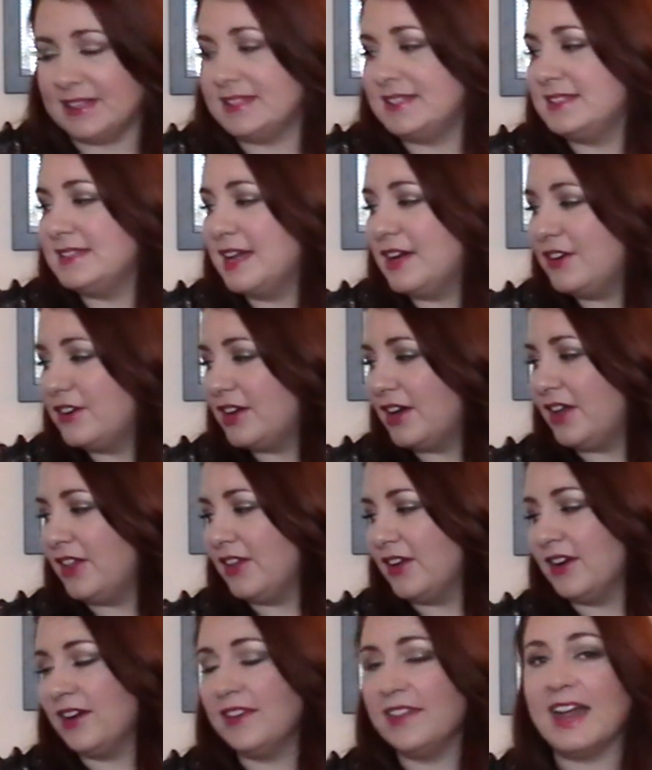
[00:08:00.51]
the snail
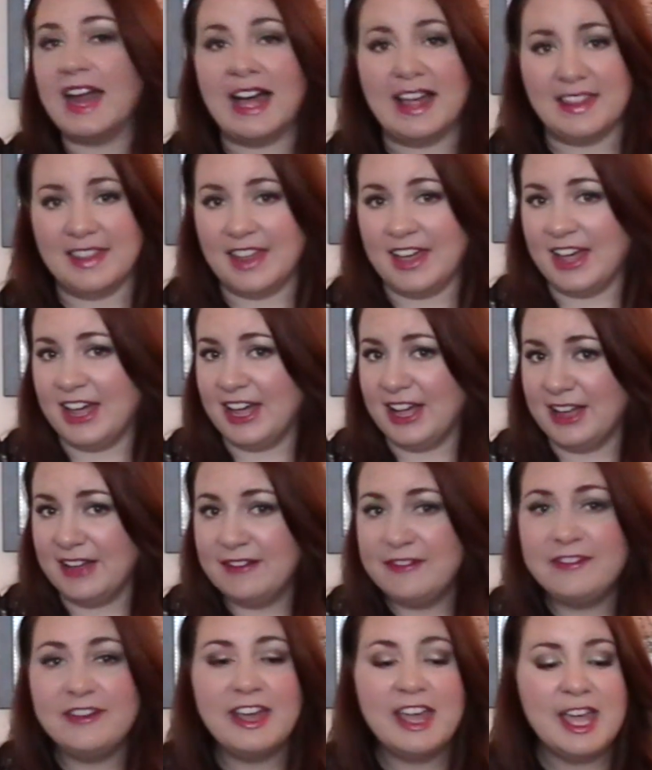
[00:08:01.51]
color that I
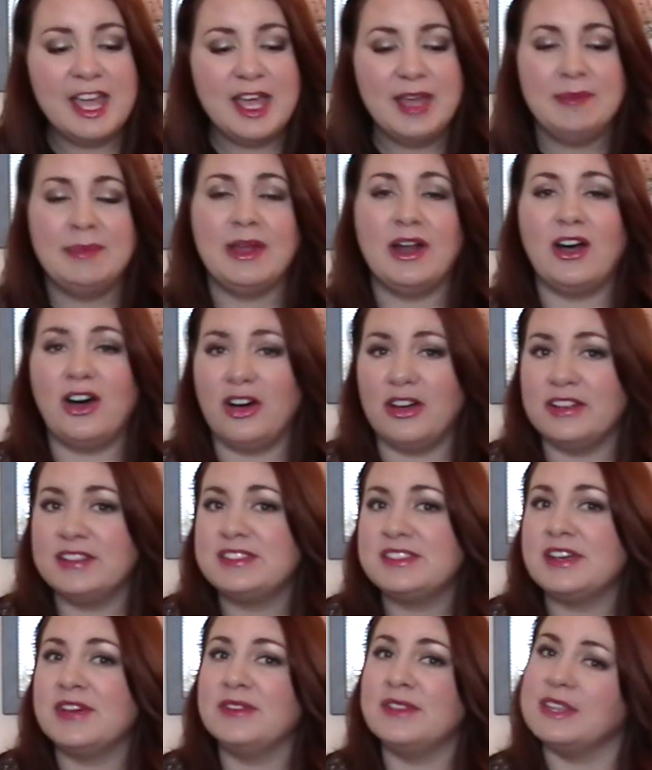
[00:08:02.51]
love, but
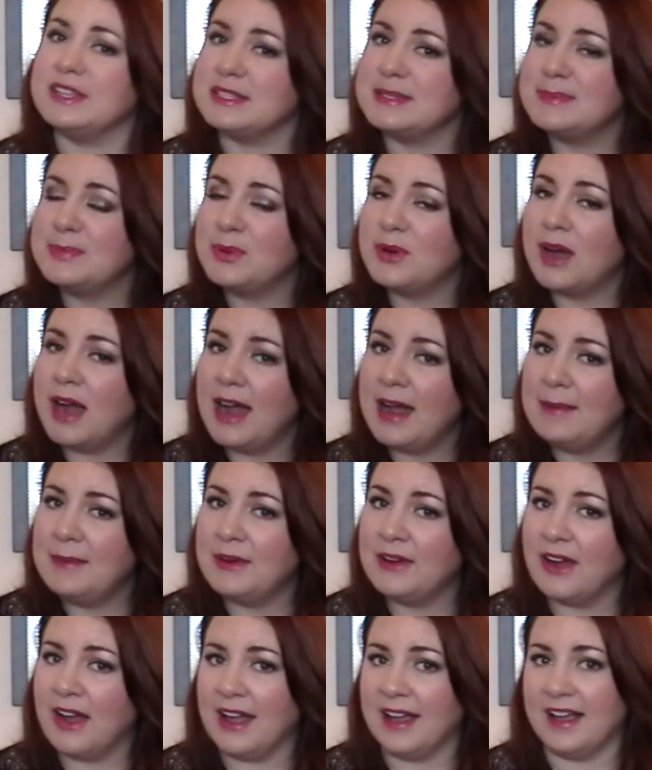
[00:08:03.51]
also this
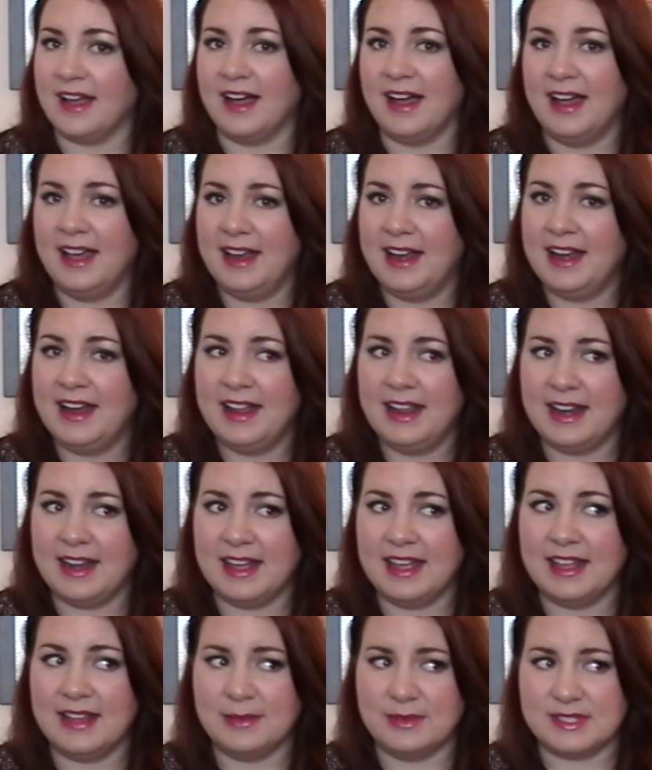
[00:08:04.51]
primer I got, and
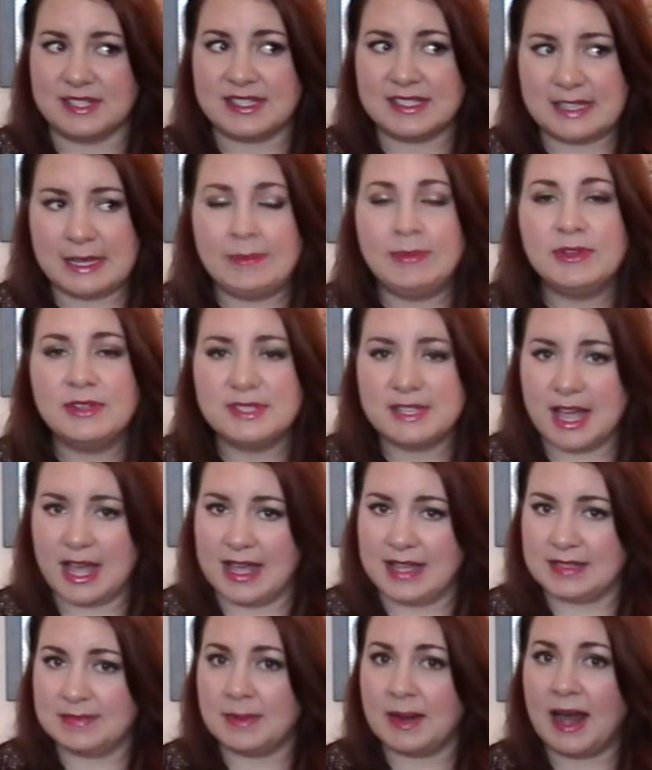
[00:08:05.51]
it was a sample
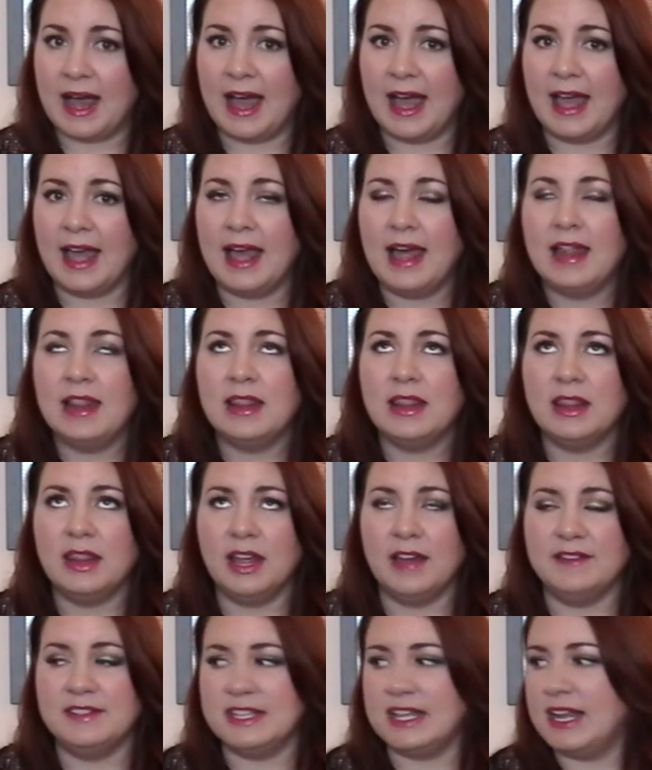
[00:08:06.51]
size, but I
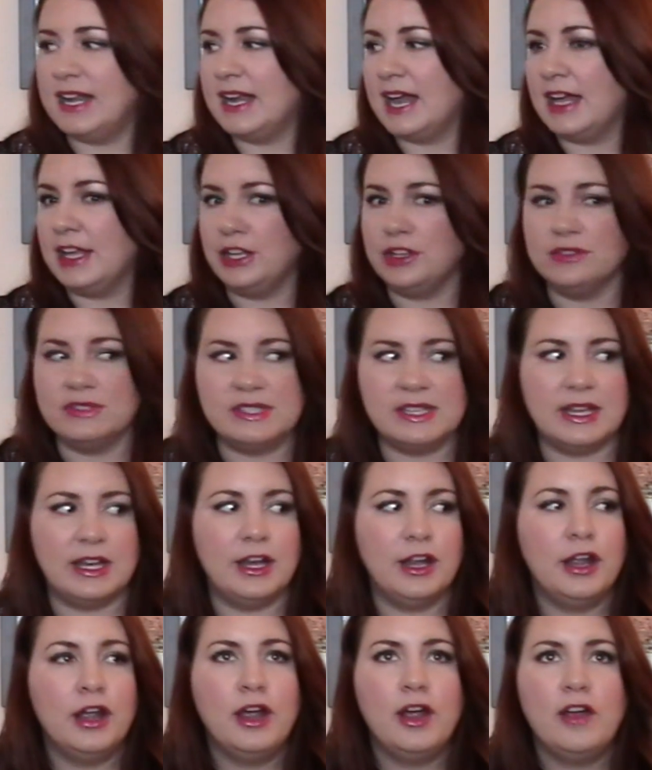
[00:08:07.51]
loved it, and I used
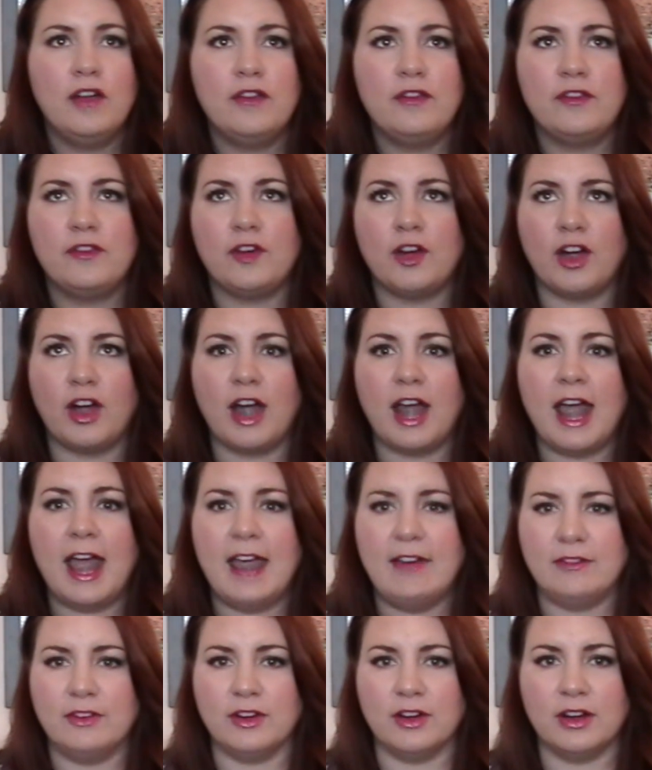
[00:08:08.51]
it
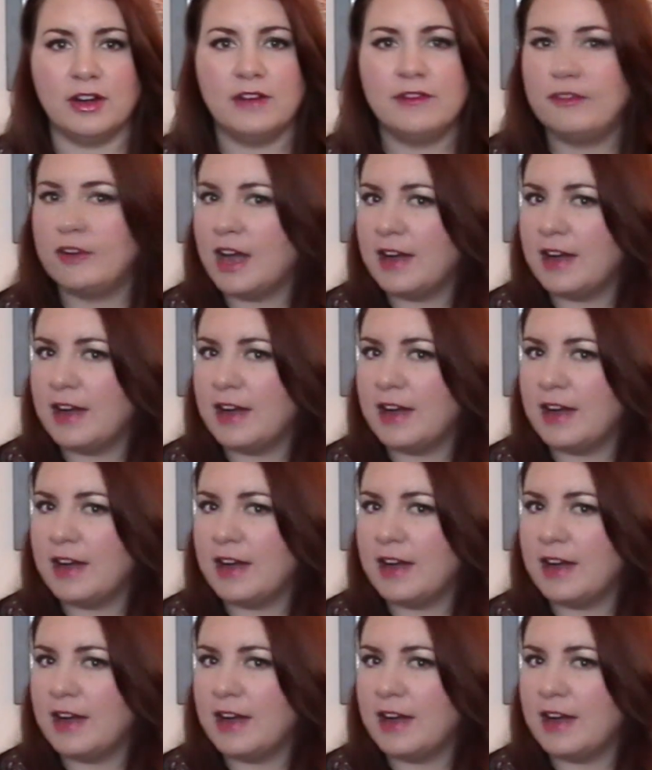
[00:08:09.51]
forever.